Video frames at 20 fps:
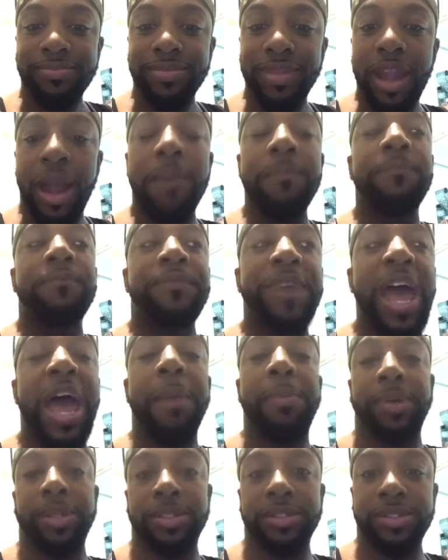I'm
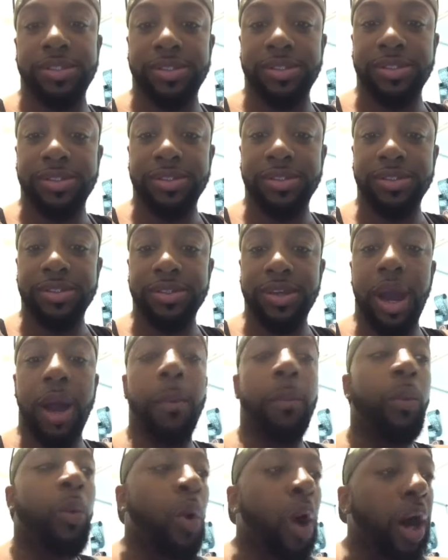fabulous.
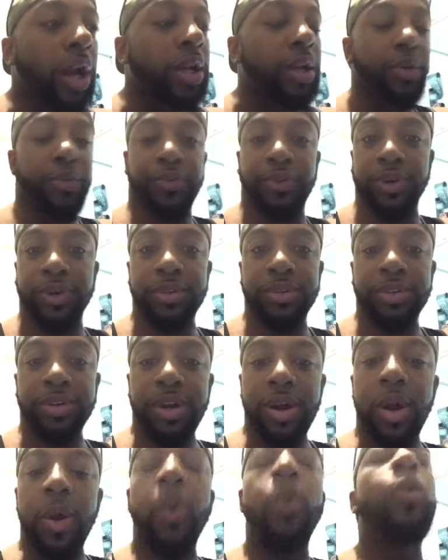I'm wonderful.
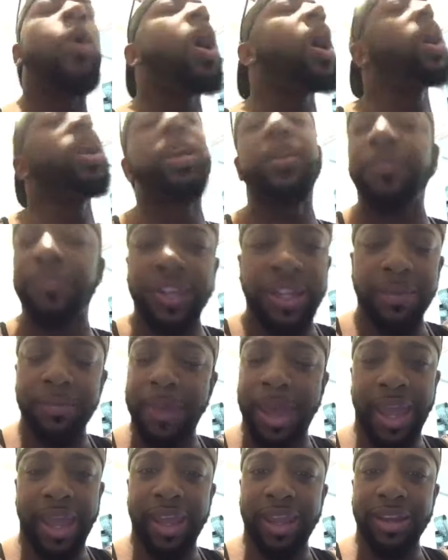Wonderfully
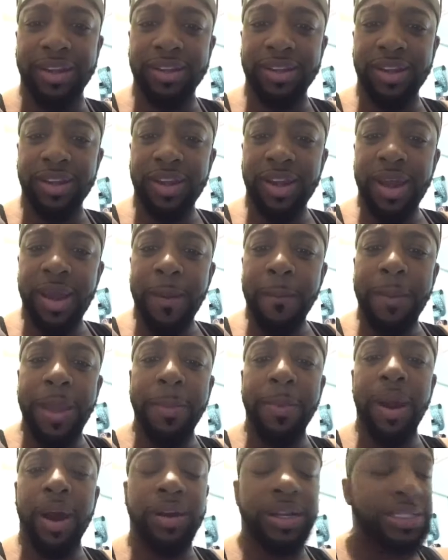made. Baby,
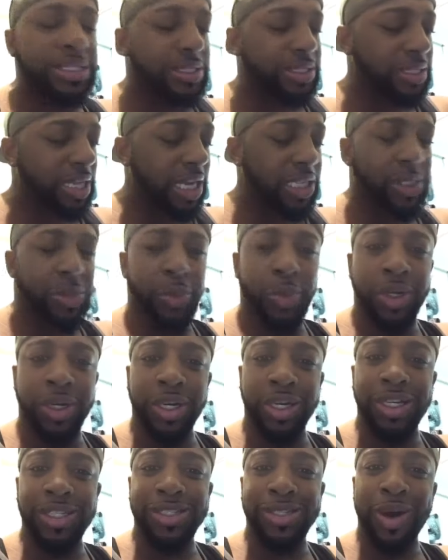all this sexual
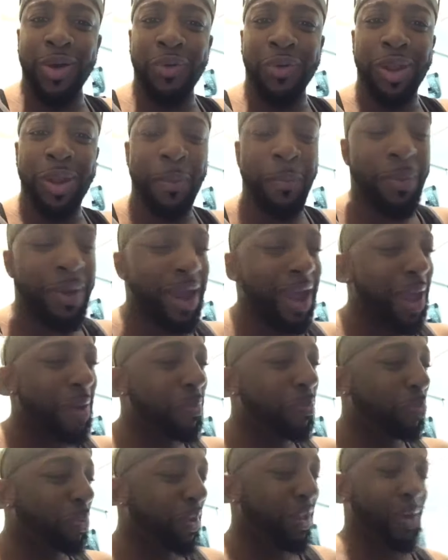goodness over here, babe.
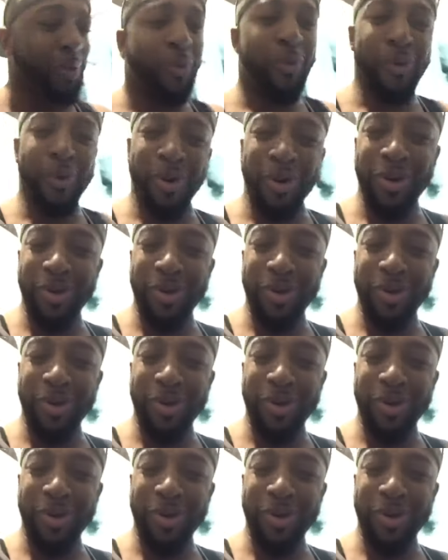Please, woo.